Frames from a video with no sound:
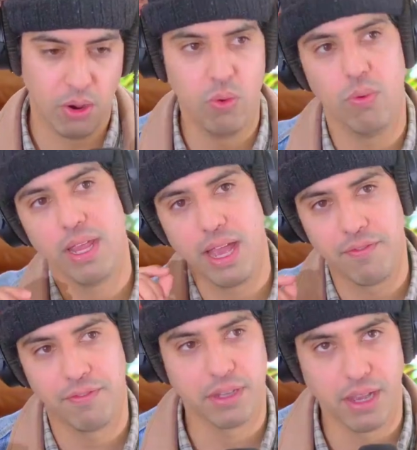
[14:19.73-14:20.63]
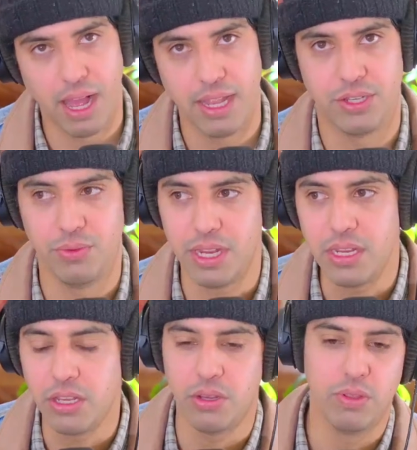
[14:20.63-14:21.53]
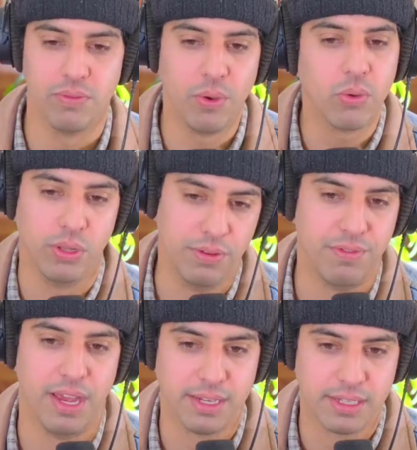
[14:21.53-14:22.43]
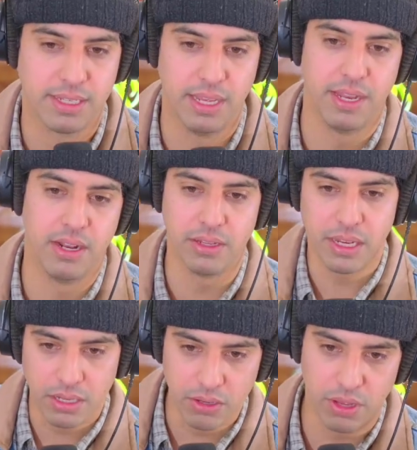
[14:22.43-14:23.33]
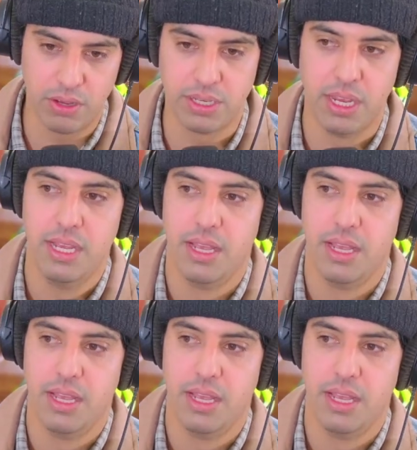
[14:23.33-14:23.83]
Oh, wait, I forgot to EQ the vocal effects, and then I'll EQ those,